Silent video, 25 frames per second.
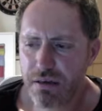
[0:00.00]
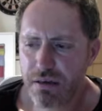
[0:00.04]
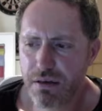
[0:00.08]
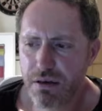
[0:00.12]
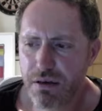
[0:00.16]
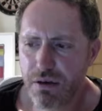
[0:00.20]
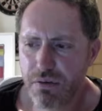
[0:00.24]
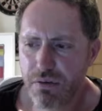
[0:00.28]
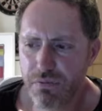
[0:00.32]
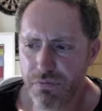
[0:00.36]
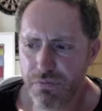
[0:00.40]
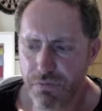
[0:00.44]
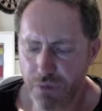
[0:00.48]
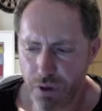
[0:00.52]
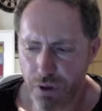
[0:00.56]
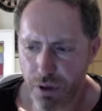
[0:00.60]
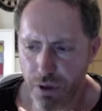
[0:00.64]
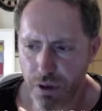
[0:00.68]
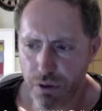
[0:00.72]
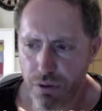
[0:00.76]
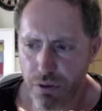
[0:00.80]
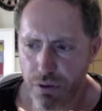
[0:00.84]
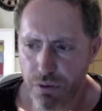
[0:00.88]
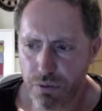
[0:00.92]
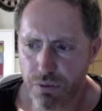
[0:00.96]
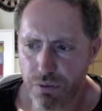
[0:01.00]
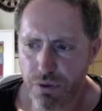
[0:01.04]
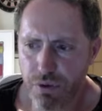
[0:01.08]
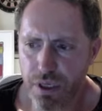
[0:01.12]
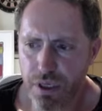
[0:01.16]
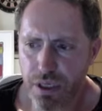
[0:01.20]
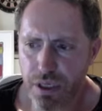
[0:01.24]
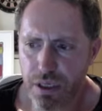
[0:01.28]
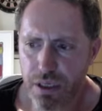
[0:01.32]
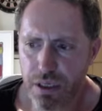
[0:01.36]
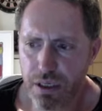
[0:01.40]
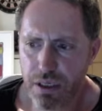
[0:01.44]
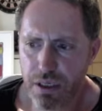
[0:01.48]
can follow
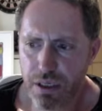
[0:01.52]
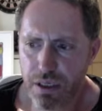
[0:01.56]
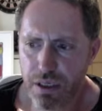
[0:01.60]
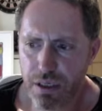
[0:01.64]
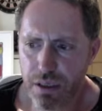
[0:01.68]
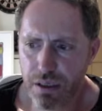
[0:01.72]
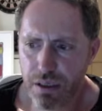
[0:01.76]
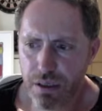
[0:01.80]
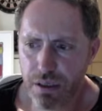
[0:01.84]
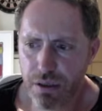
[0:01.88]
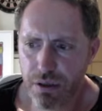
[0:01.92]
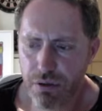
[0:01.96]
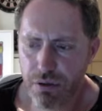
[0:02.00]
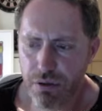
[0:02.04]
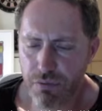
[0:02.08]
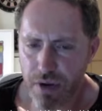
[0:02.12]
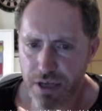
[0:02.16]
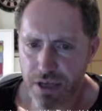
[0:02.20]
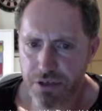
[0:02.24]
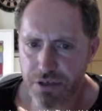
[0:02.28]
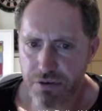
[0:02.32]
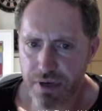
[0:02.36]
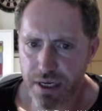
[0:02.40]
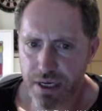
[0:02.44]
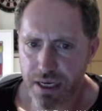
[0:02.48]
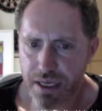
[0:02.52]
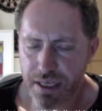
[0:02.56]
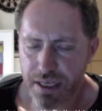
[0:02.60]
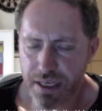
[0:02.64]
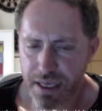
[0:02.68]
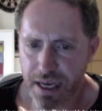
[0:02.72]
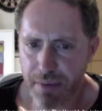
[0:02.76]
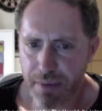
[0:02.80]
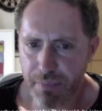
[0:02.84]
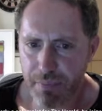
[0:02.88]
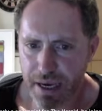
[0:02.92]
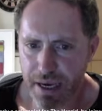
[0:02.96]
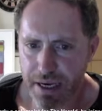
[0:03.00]
the rhetoric and the
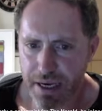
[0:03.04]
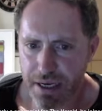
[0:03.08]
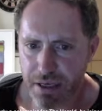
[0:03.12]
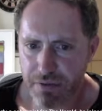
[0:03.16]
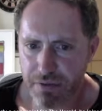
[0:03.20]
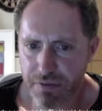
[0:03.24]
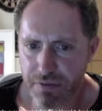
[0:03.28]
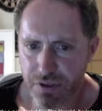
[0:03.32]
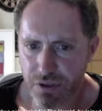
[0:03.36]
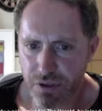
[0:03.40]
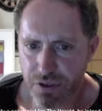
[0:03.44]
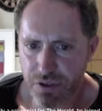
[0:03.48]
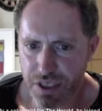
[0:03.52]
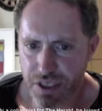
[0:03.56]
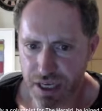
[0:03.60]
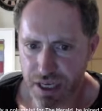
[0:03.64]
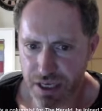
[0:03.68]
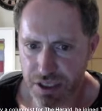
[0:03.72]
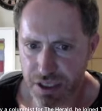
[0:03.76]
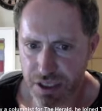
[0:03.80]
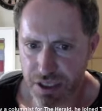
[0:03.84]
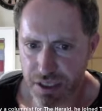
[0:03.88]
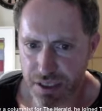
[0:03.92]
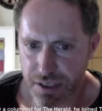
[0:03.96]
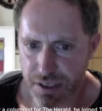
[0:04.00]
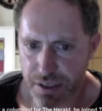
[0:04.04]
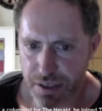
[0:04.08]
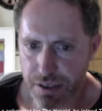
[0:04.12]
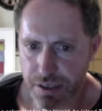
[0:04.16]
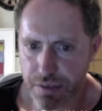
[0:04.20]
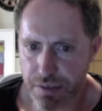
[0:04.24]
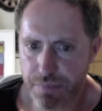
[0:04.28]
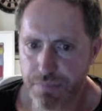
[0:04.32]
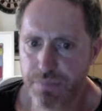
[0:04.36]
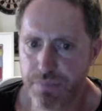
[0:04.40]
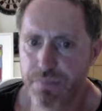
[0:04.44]
campaigning of Scottish nationalists